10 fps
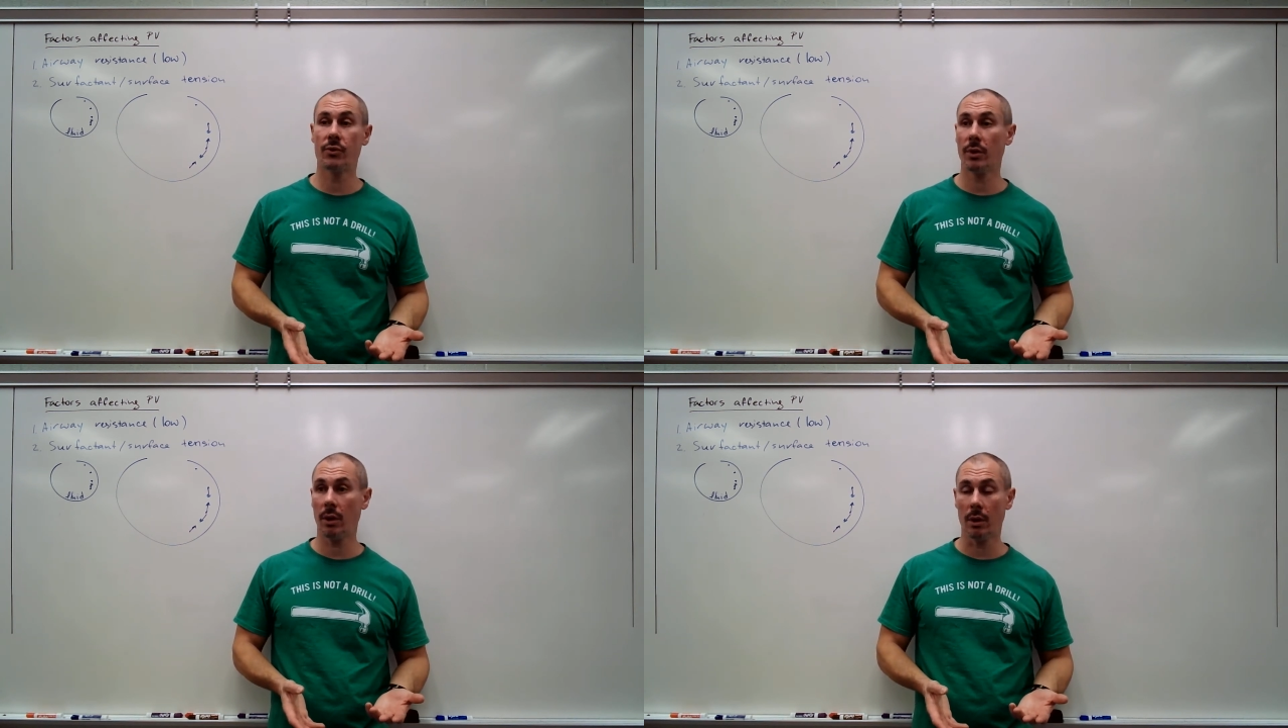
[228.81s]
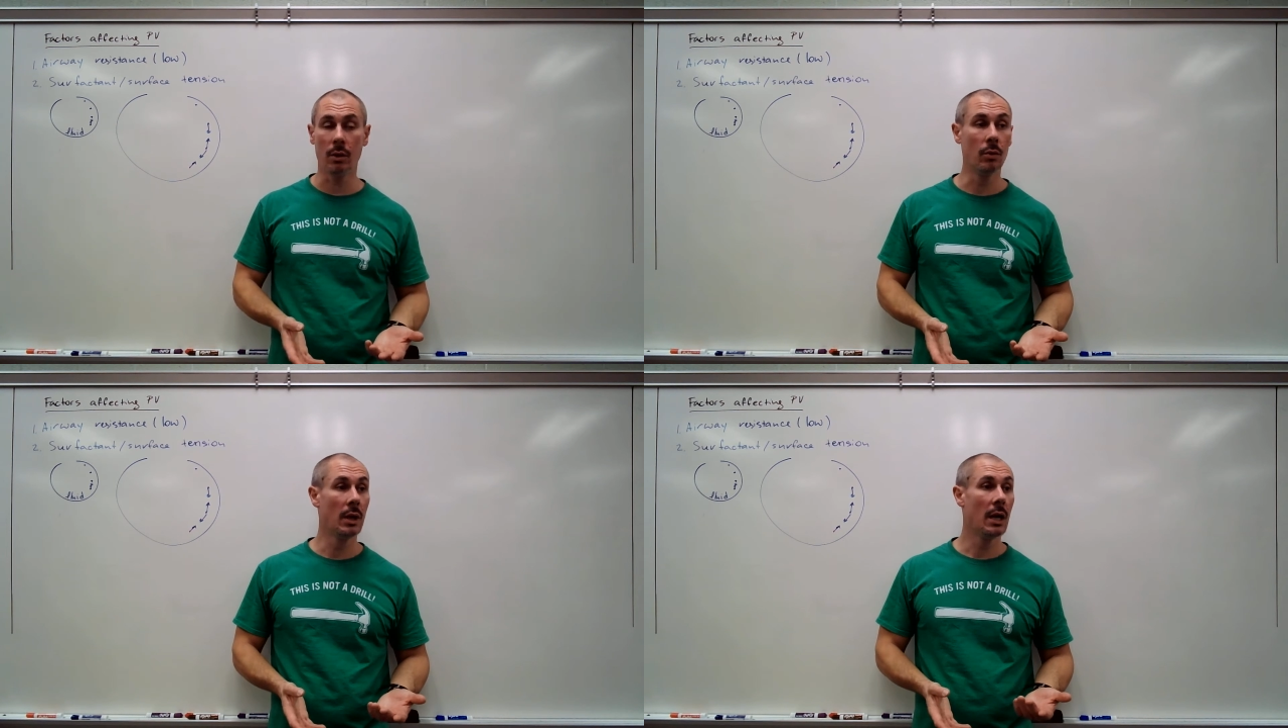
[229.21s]
to
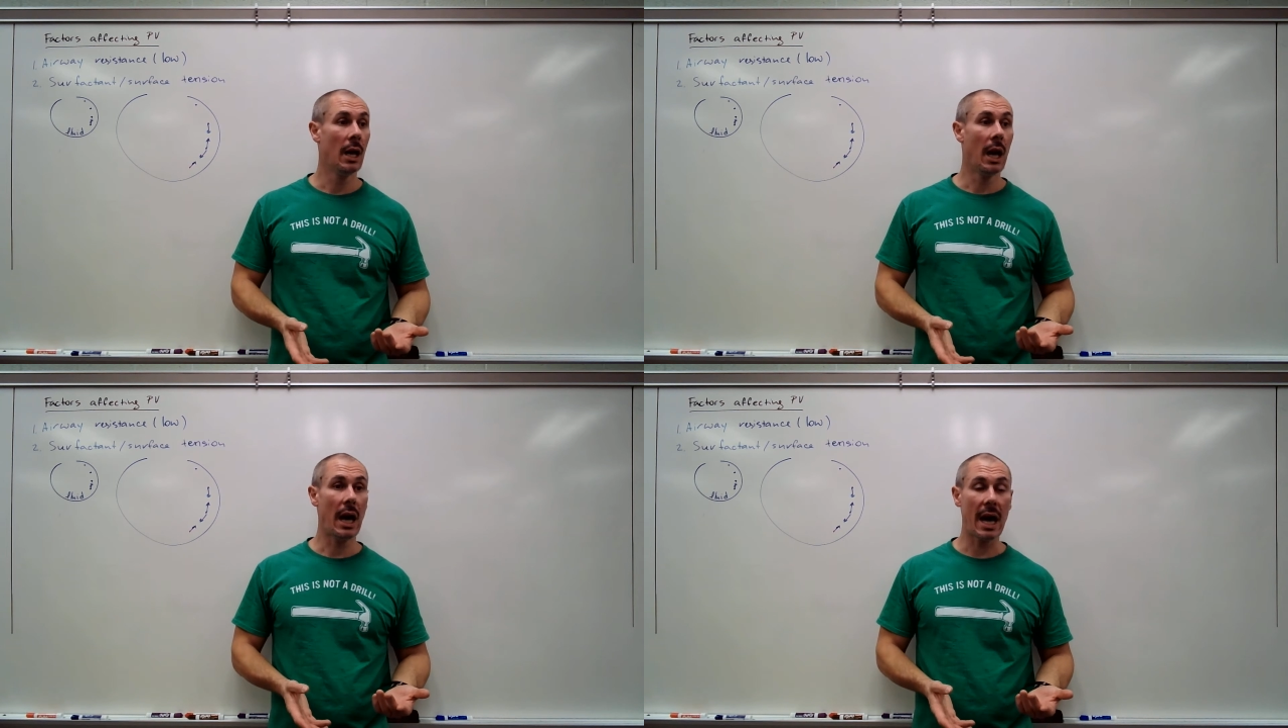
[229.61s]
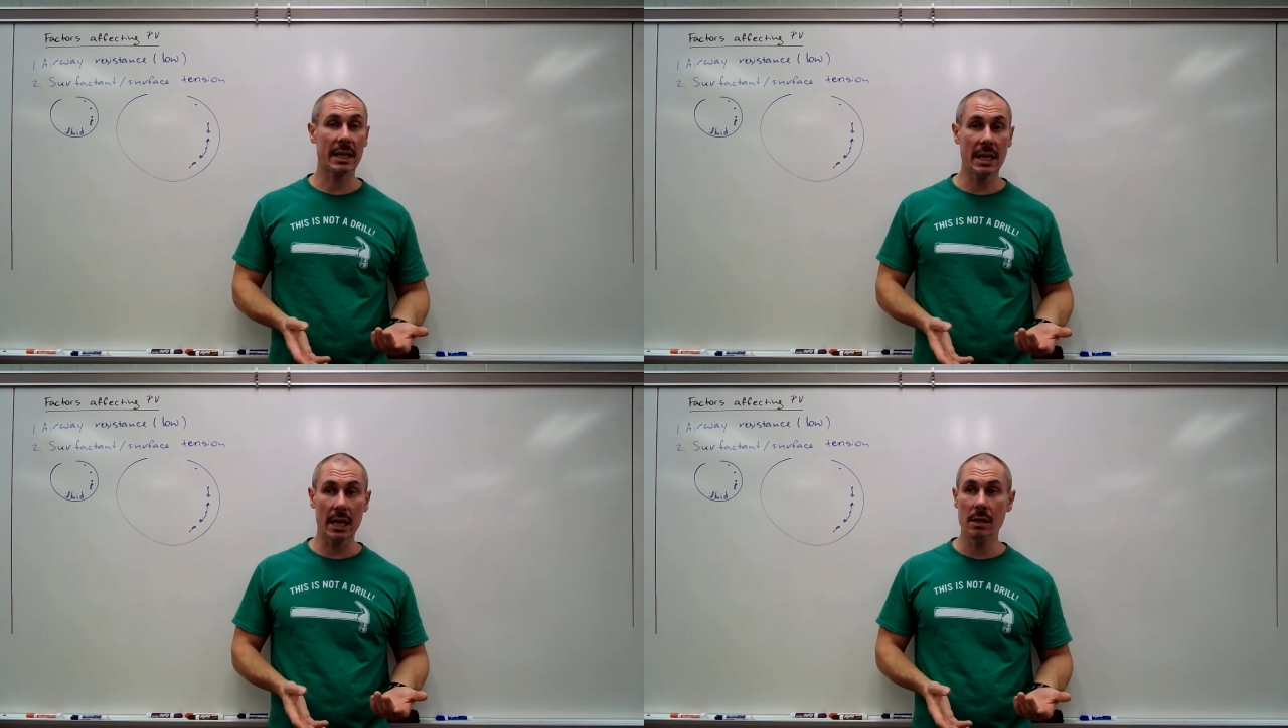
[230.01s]
go
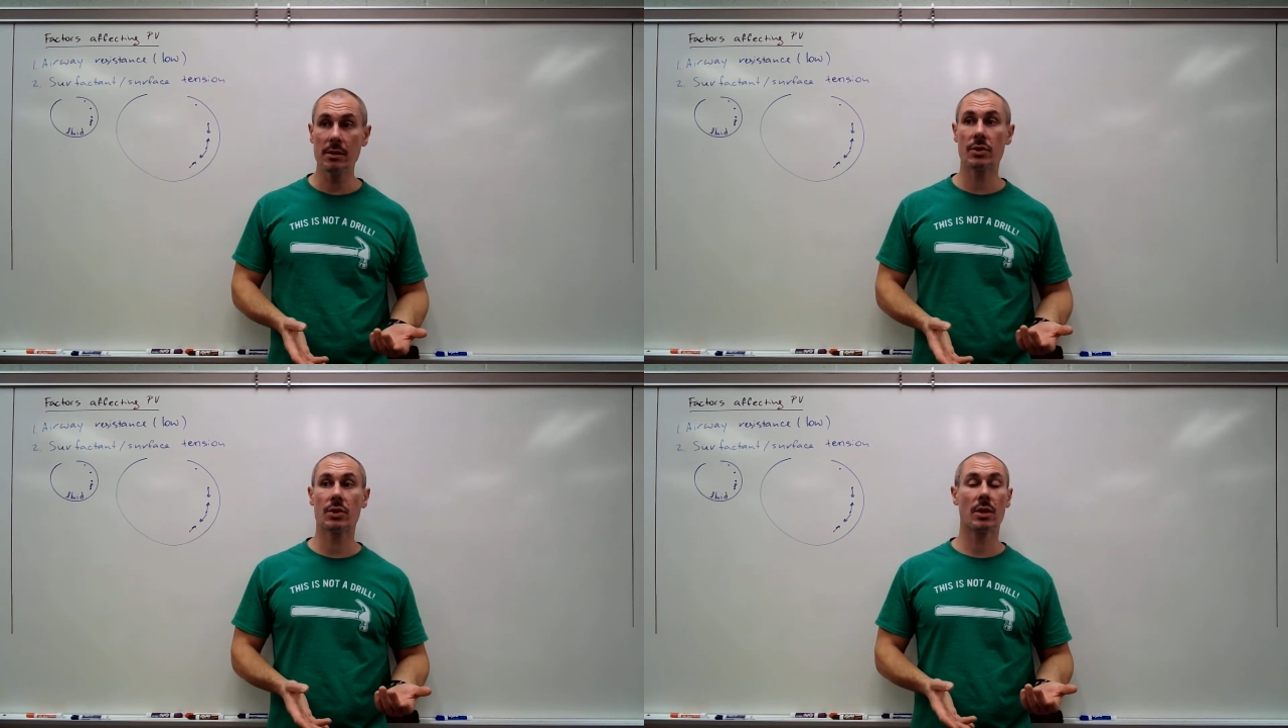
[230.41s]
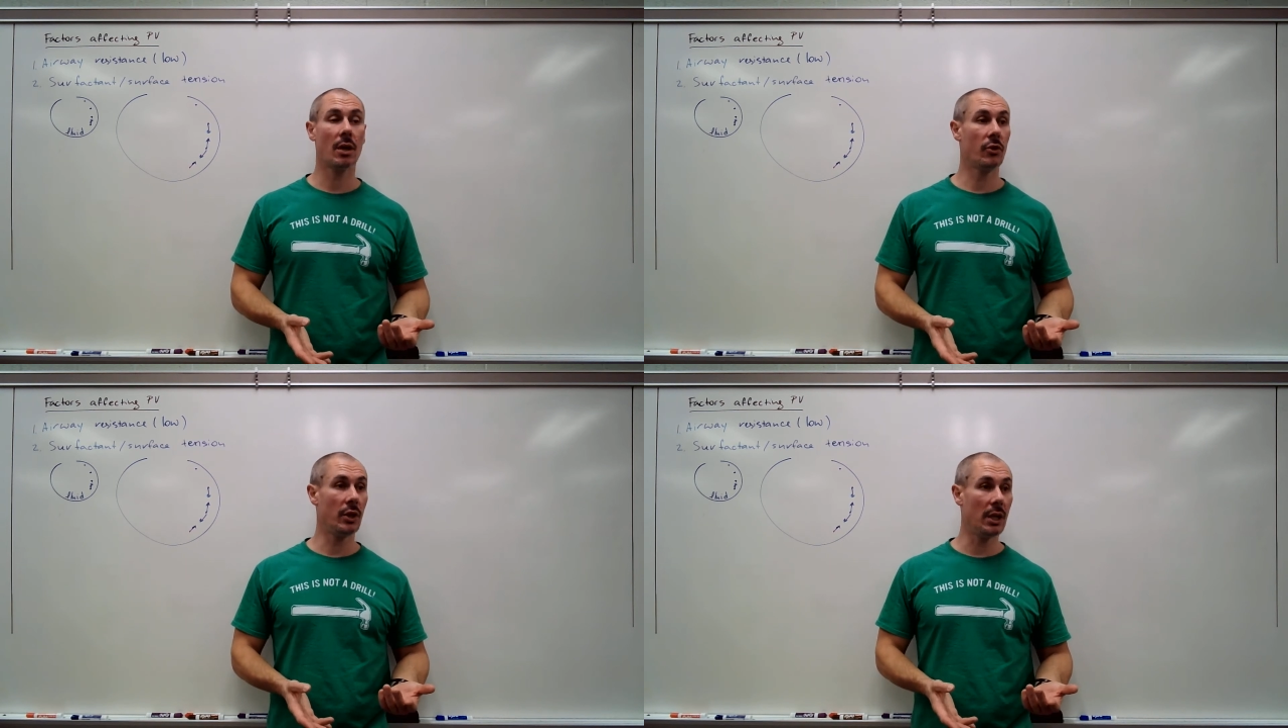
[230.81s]
against
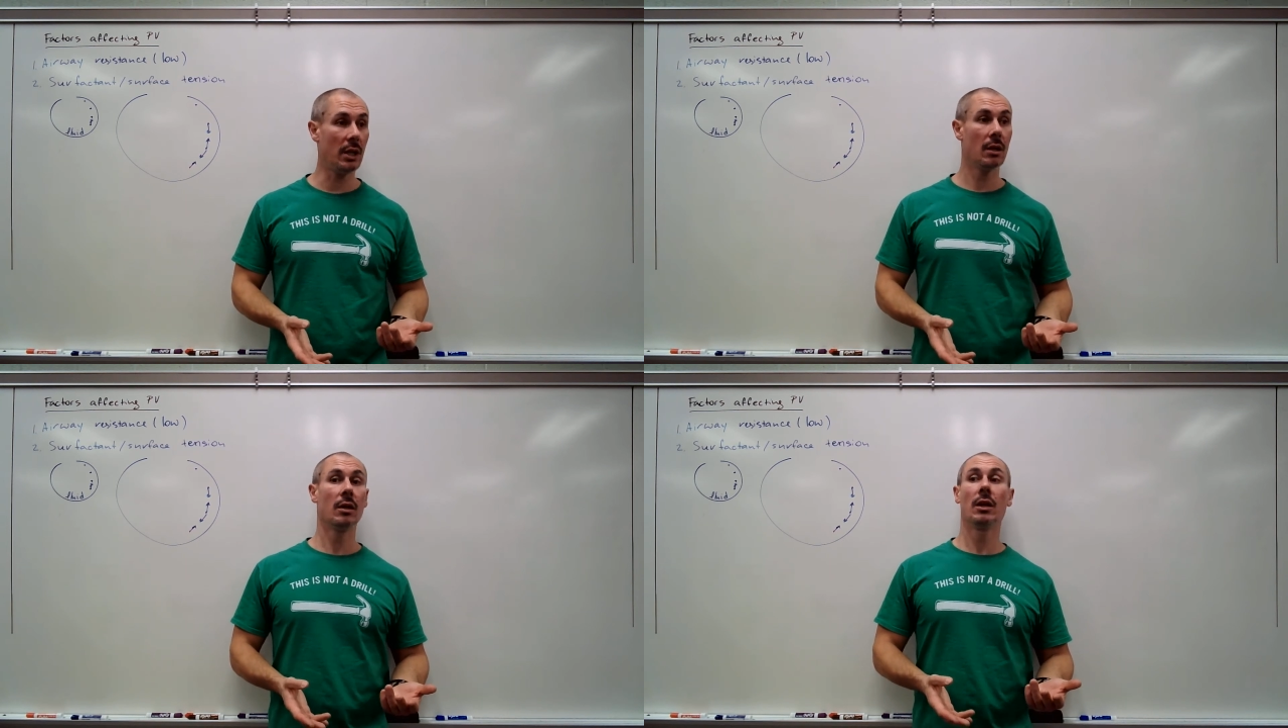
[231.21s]
the